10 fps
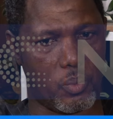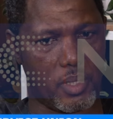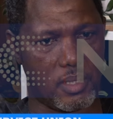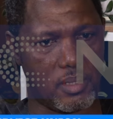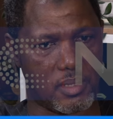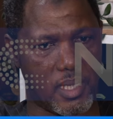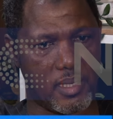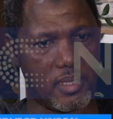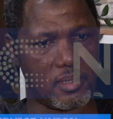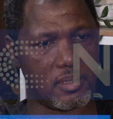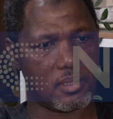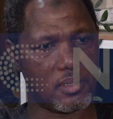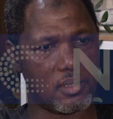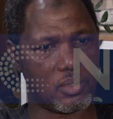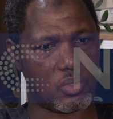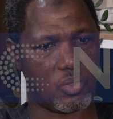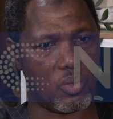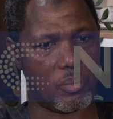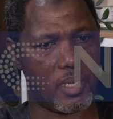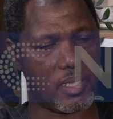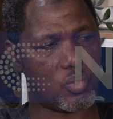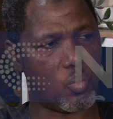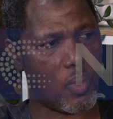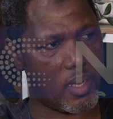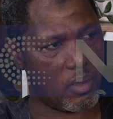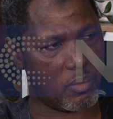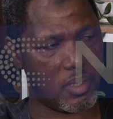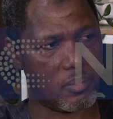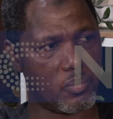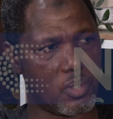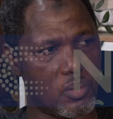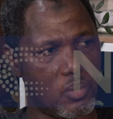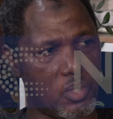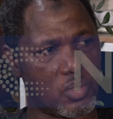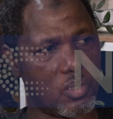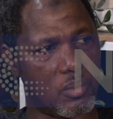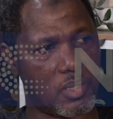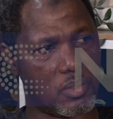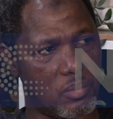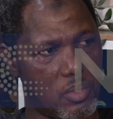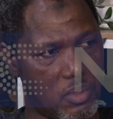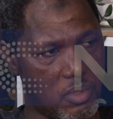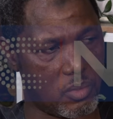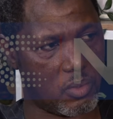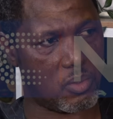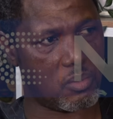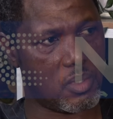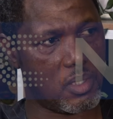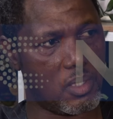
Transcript: we decided to nominate one of them, who is Comrade Tobias Tengokong,